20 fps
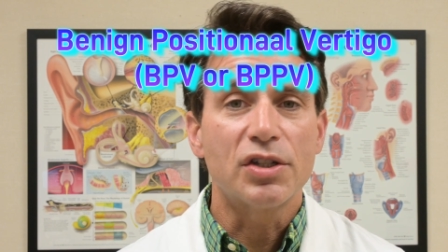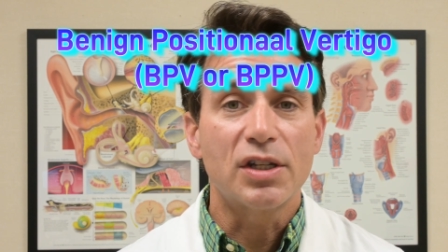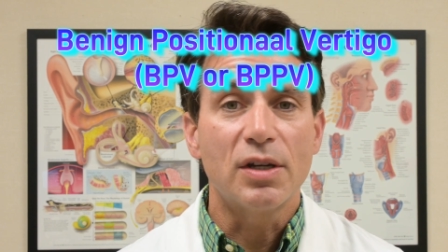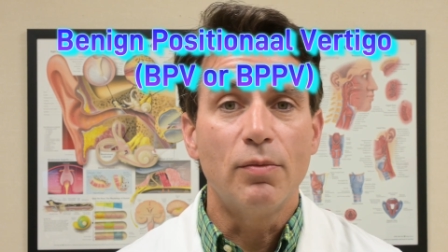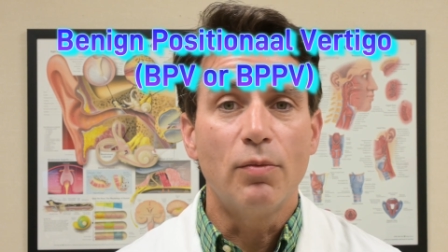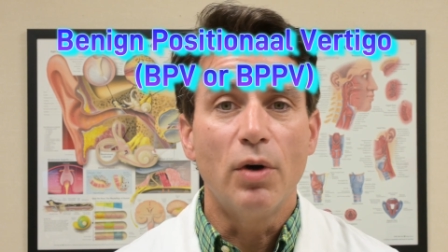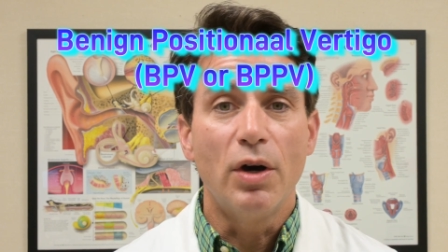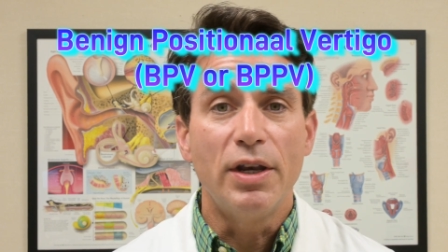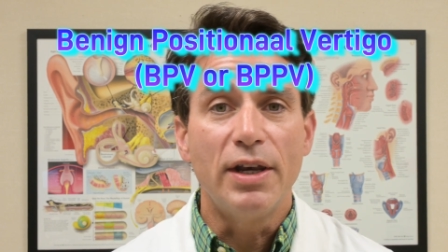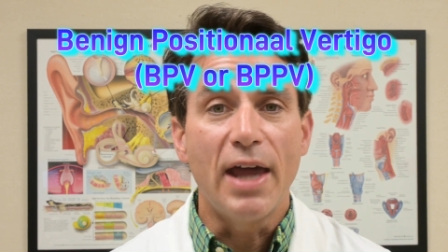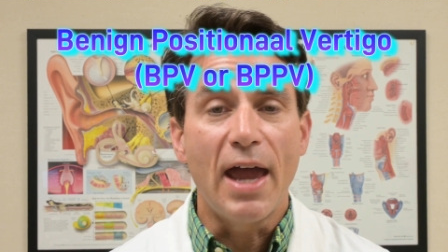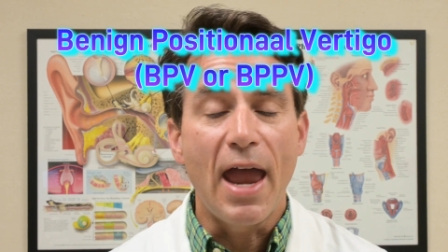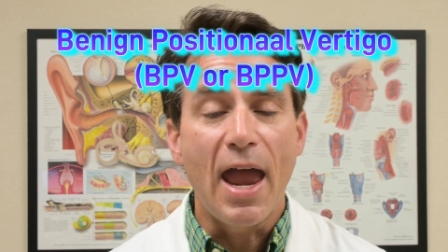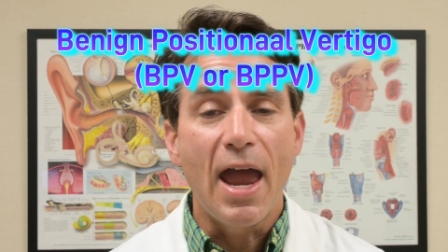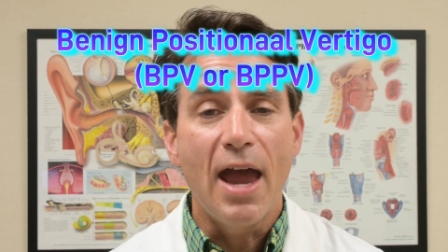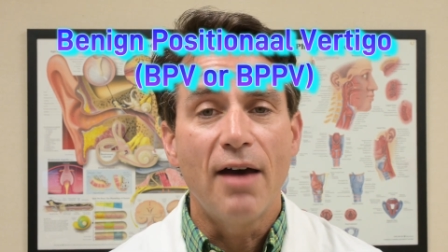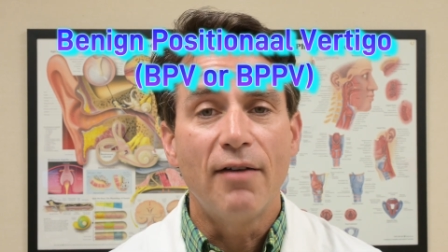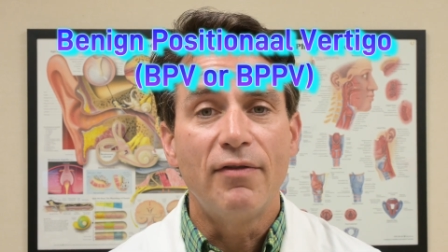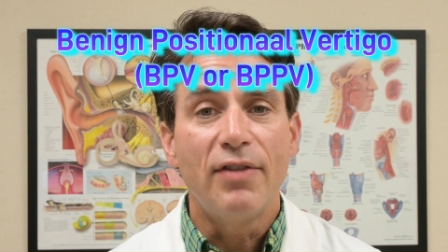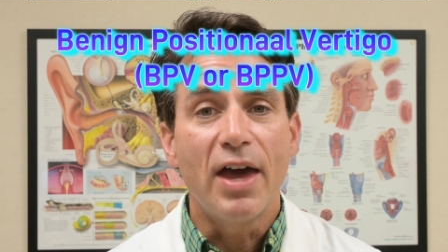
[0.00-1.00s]
someone to
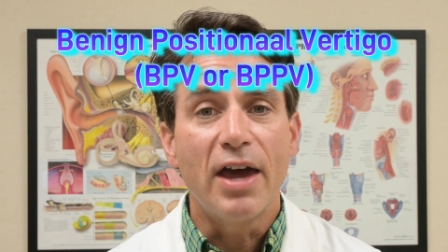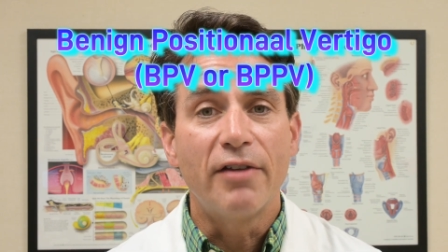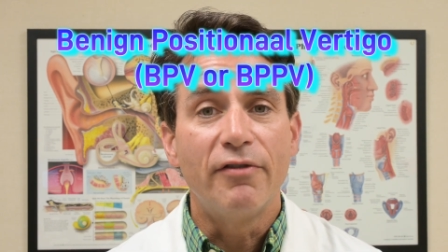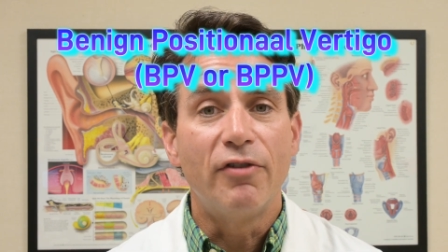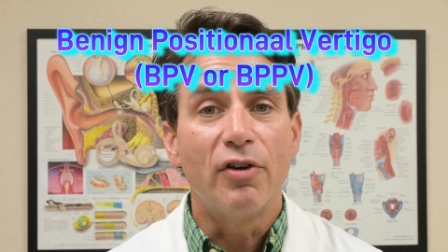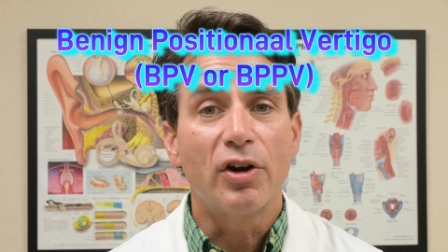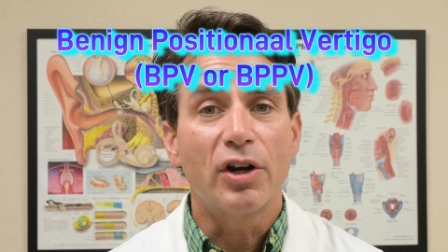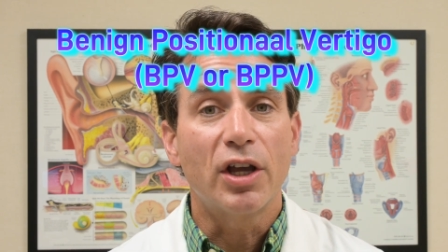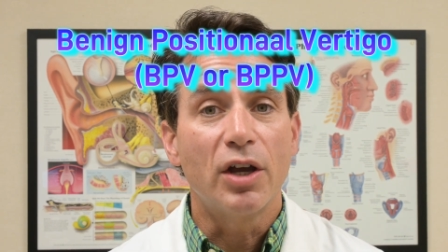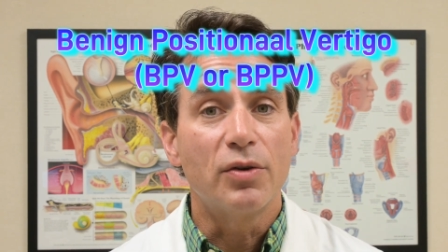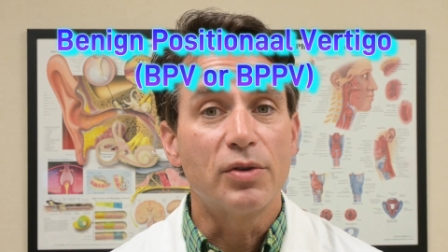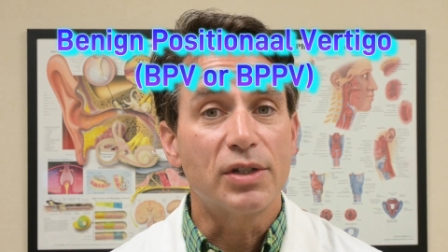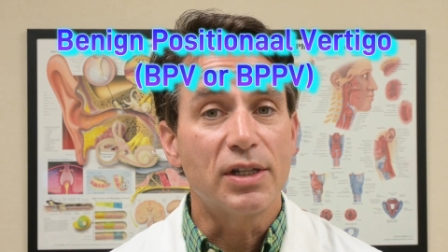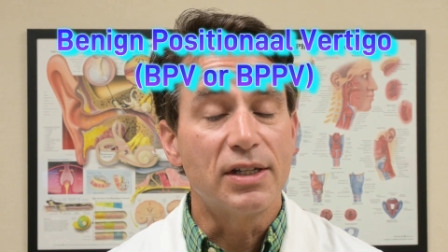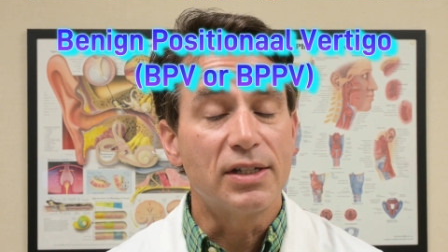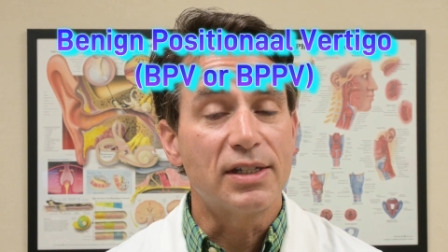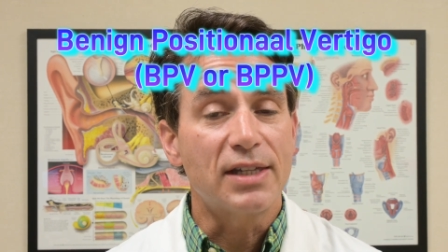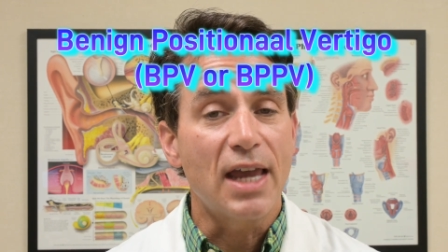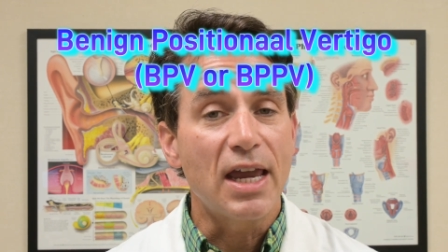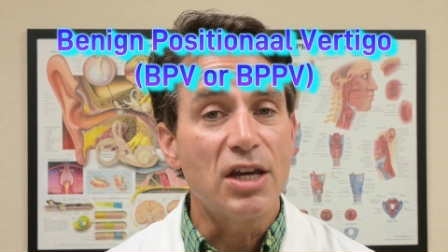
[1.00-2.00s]
have that vertigo
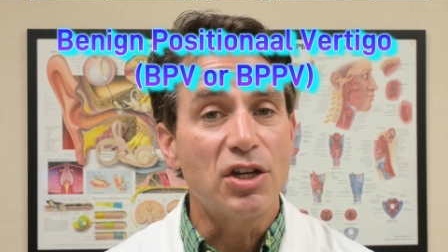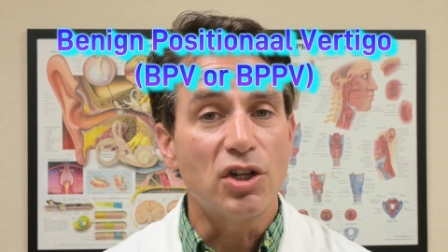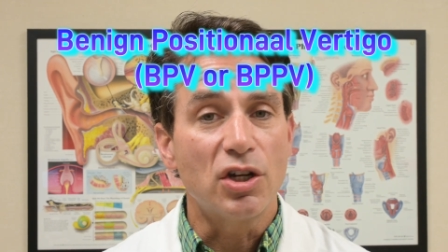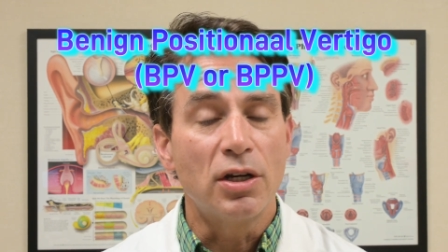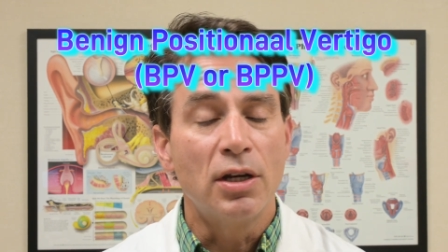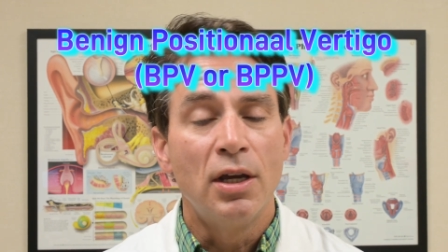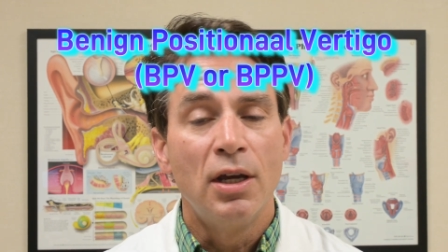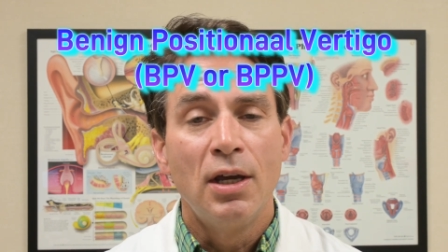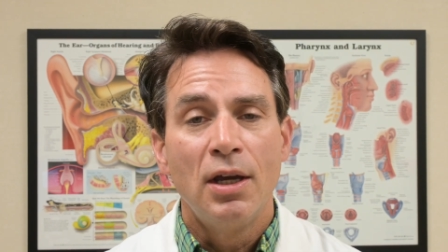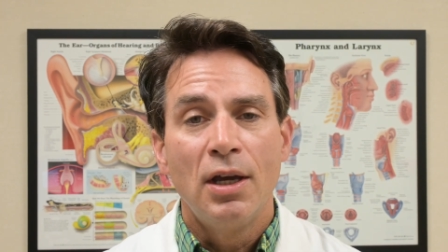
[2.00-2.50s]
sensation.